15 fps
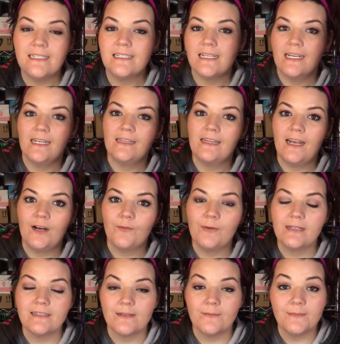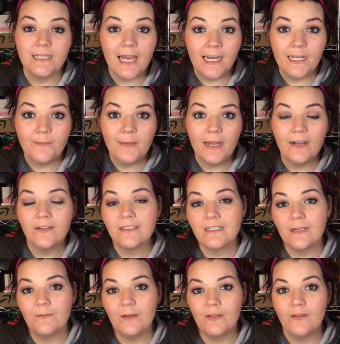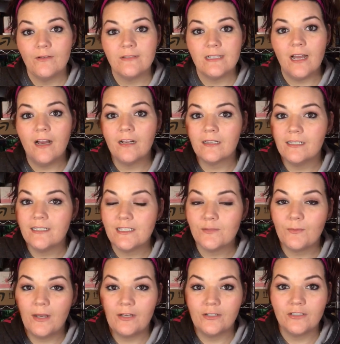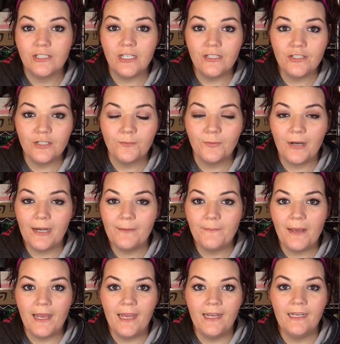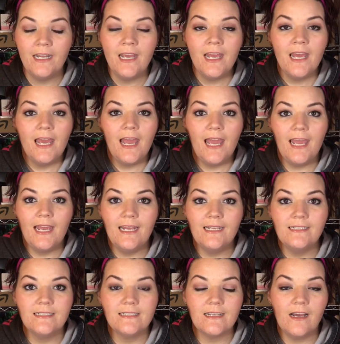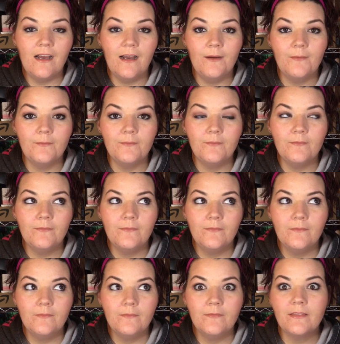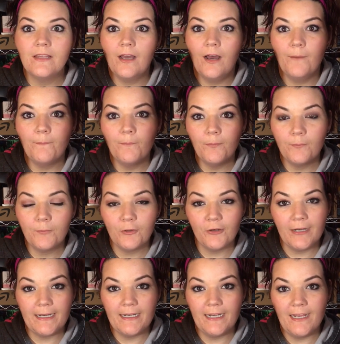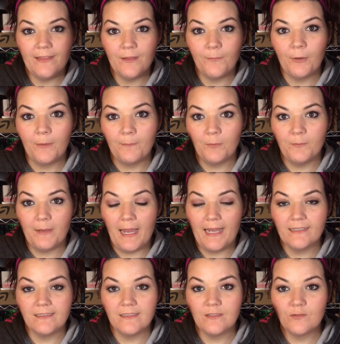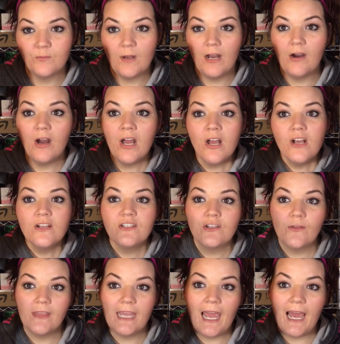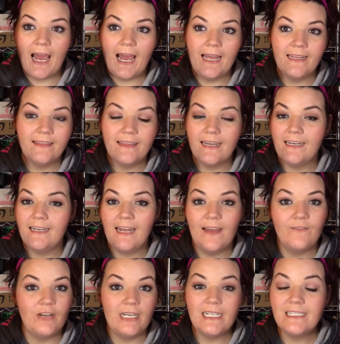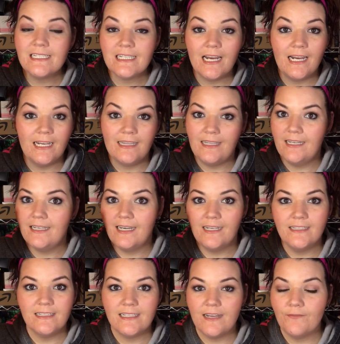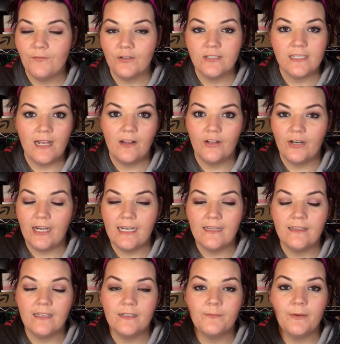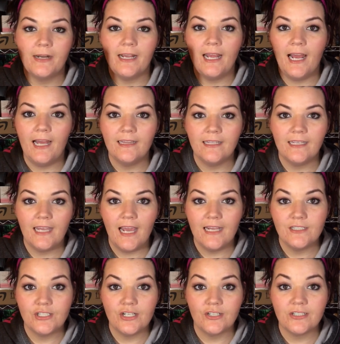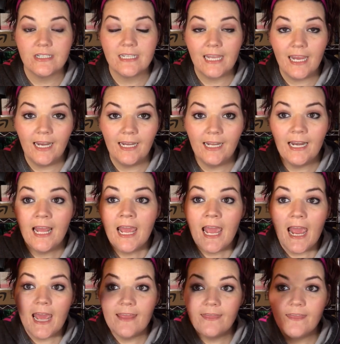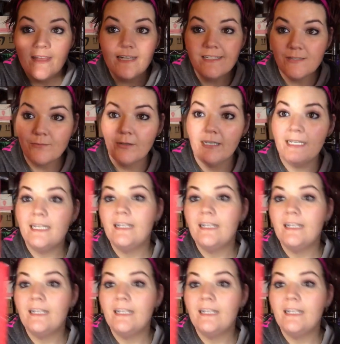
these sitting there with some teddy bears, some of those ugly sweater gingerbread men, and the green and the purple bags as well. So they didn't have any sign. They didn't say for sale or anything, but I had the cashier scan it. And this one